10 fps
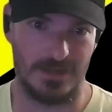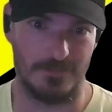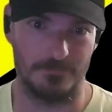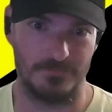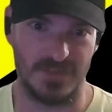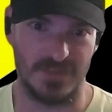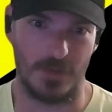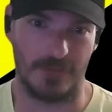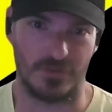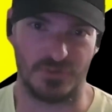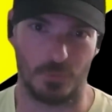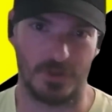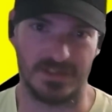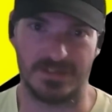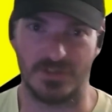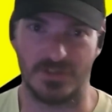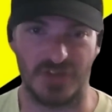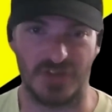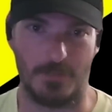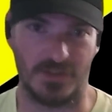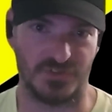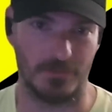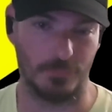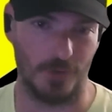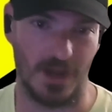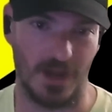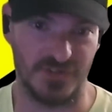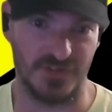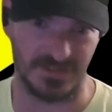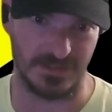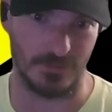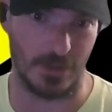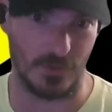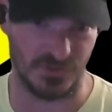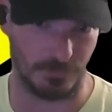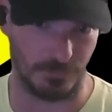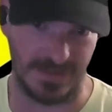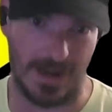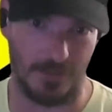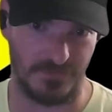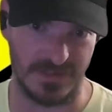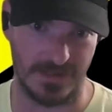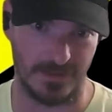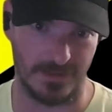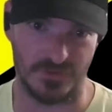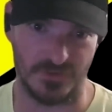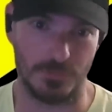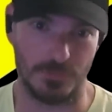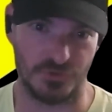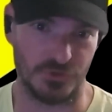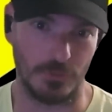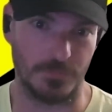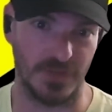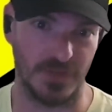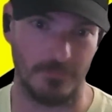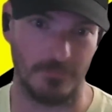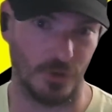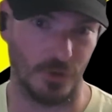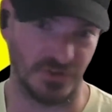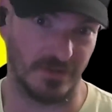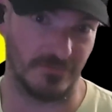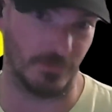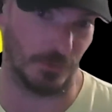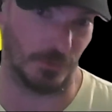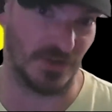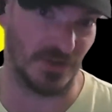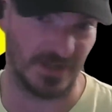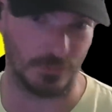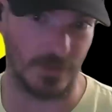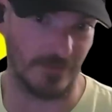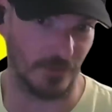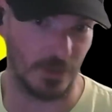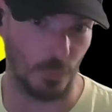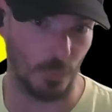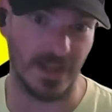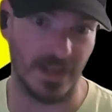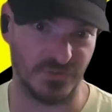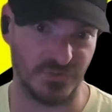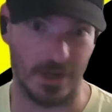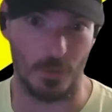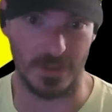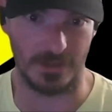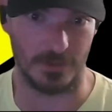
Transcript: uh, you know whenever he's working in the shop on some project, he would always bring out the uh, the super souped up version of the mm-hmm. project, mm. whatever it was. You know